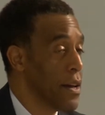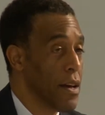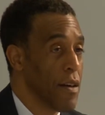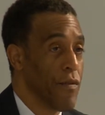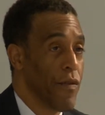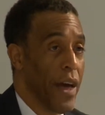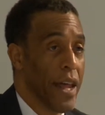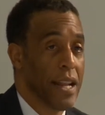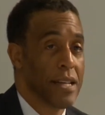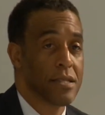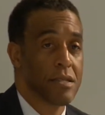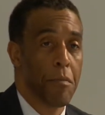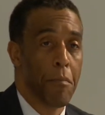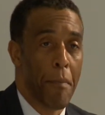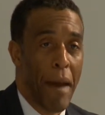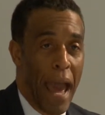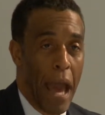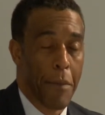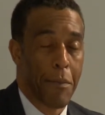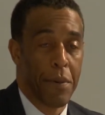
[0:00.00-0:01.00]
then it's
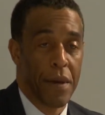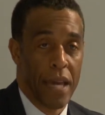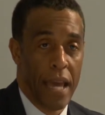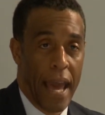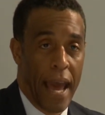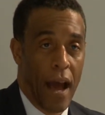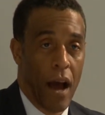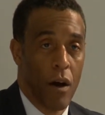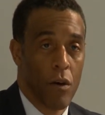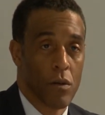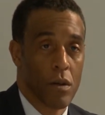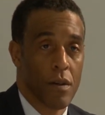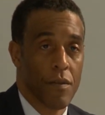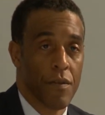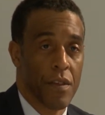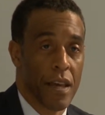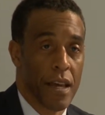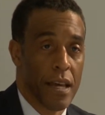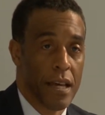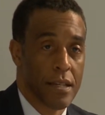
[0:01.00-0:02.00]
mapping out
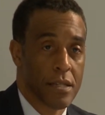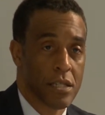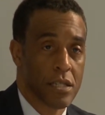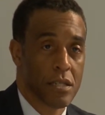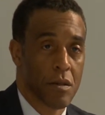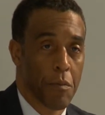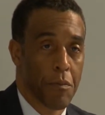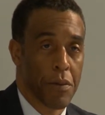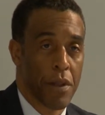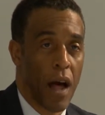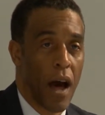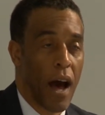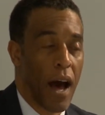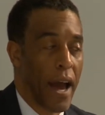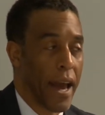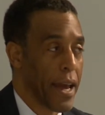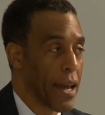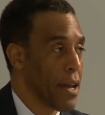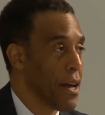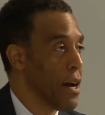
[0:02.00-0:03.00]
the
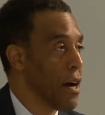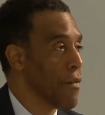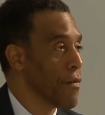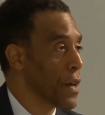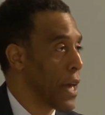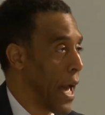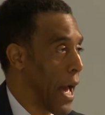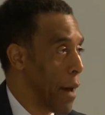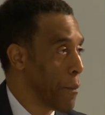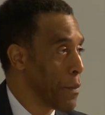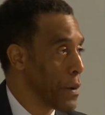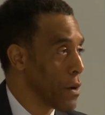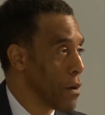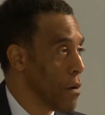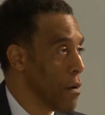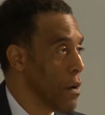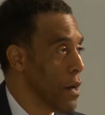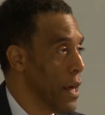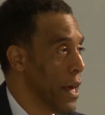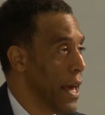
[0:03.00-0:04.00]
supply of
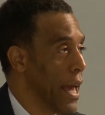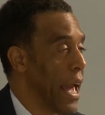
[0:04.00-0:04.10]
capital.